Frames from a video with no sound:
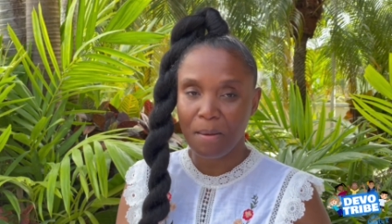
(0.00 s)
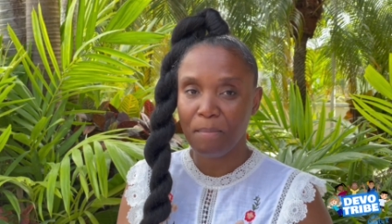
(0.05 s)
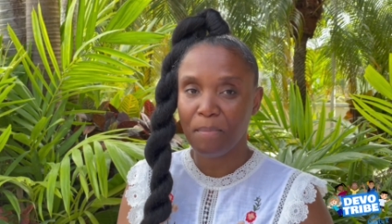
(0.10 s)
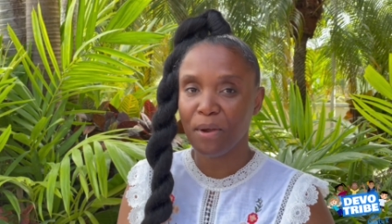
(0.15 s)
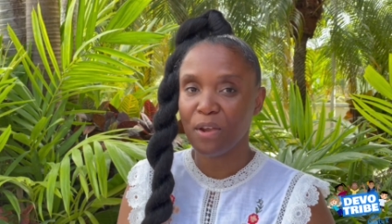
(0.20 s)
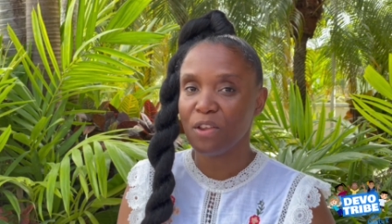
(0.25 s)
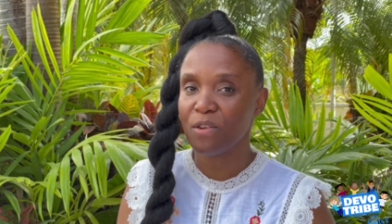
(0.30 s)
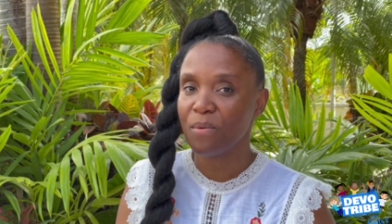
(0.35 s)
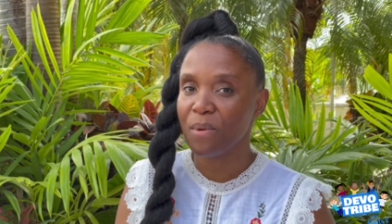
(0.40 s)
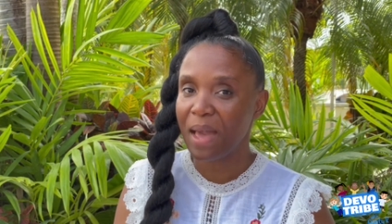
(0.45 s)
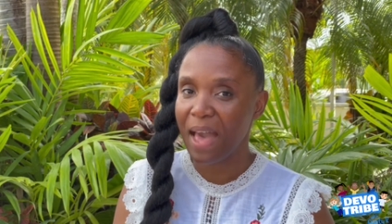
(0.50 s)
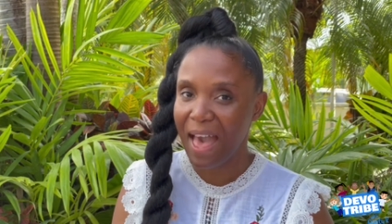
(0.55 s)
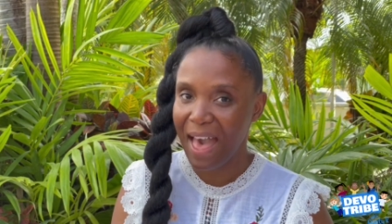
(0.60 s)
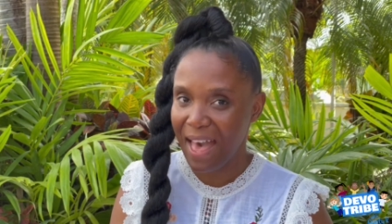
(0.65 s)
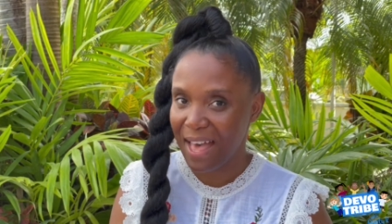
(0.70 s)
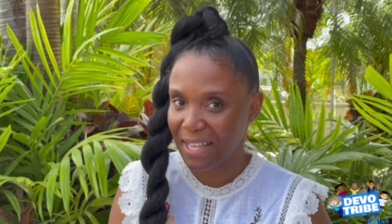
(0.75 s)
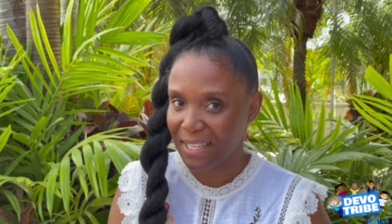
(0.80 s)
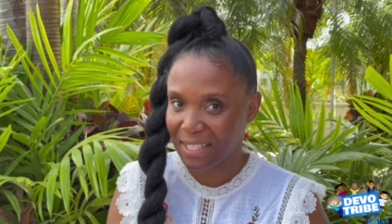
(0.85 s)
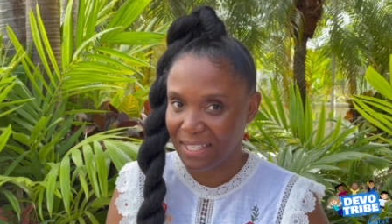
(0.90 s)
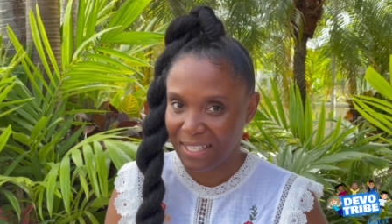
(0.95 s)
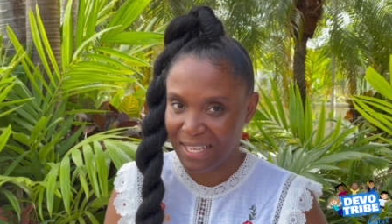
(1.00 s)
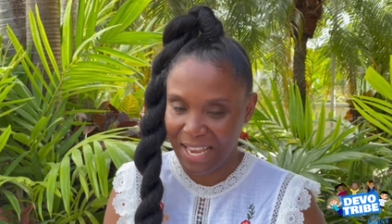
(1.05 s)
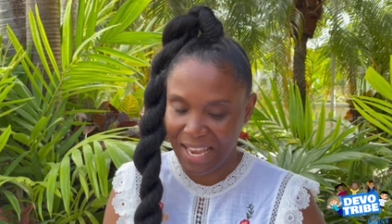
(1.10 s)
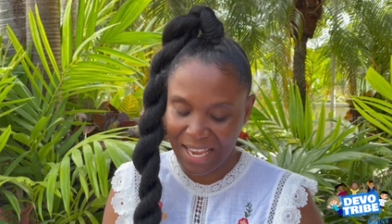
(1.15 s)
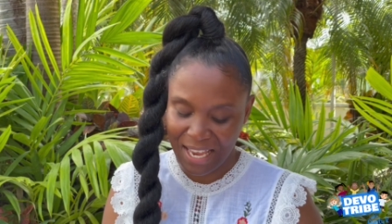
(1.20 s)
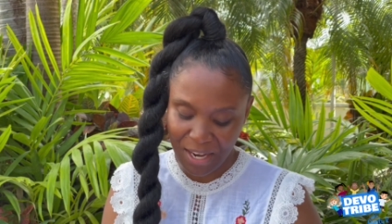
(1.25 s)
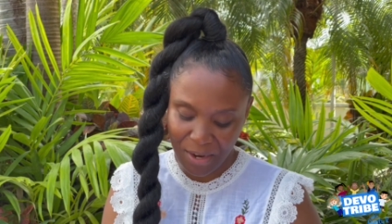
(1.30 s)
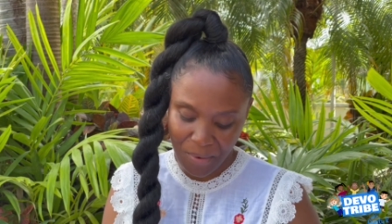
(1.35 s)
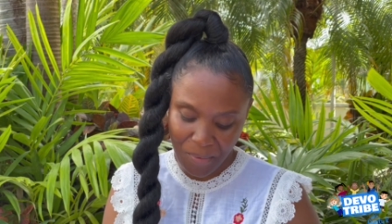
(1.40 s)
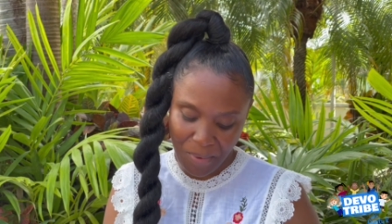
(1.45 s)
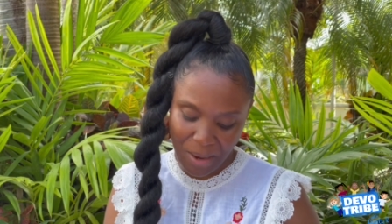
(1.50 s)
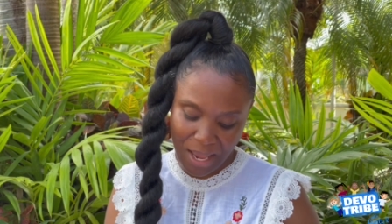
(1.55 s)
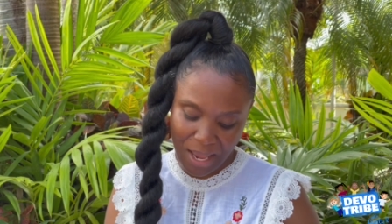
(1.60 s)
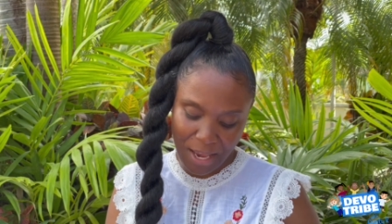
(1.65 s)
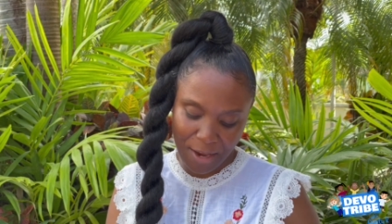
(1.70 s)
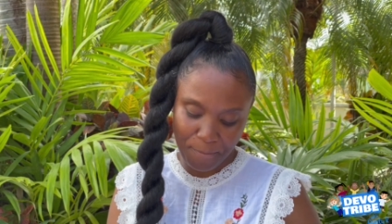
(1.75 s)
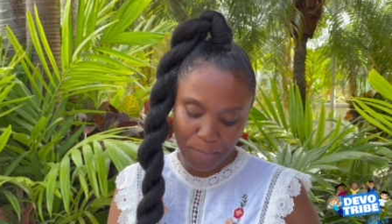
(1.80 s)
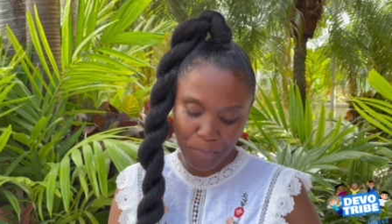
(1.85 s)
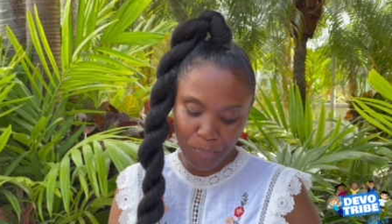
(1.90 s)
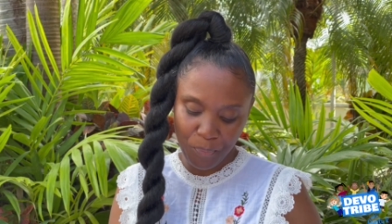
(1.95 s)
but you can't take it
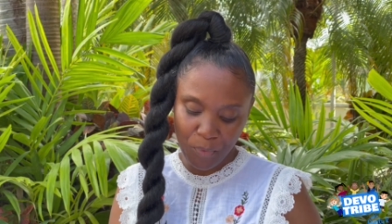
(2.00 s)
away.